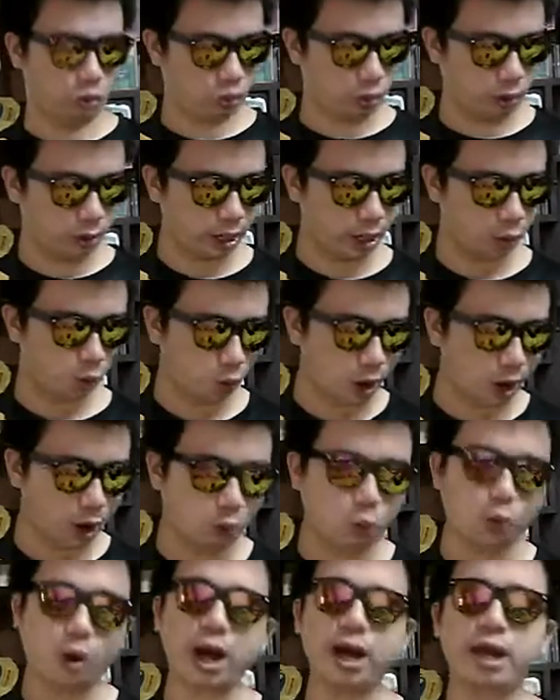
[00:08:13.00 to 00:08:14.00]
Okay, well,
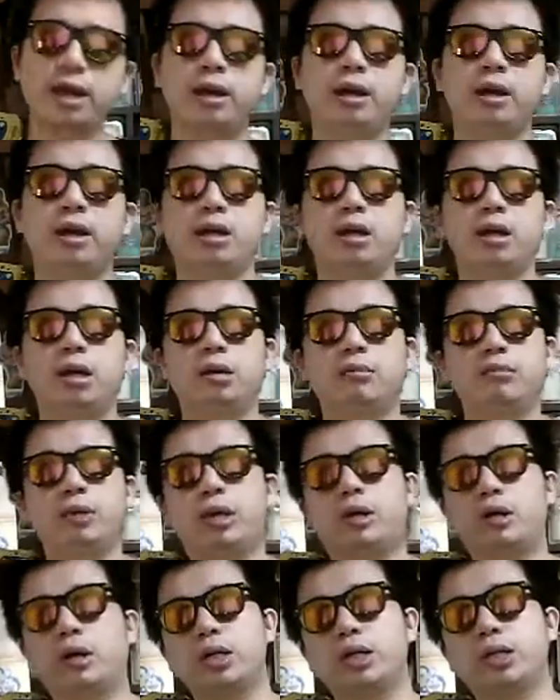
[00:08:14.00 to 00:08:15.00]
why?
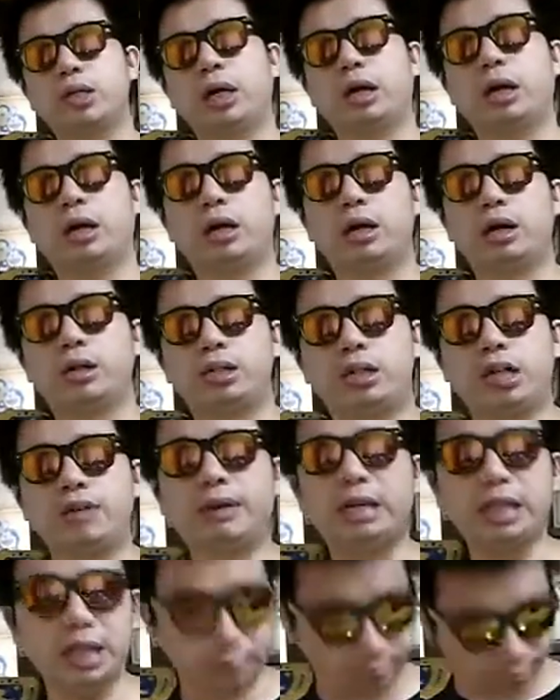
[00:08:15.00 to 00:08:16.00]
Because
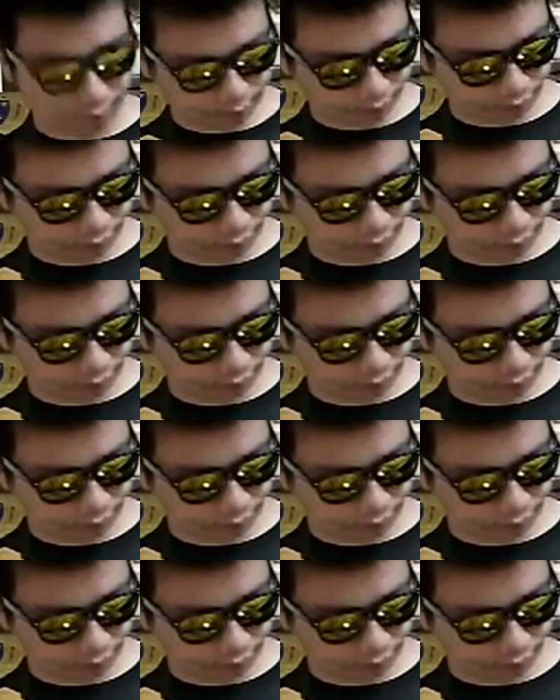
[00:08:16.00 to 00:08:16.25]
Stephen Ng.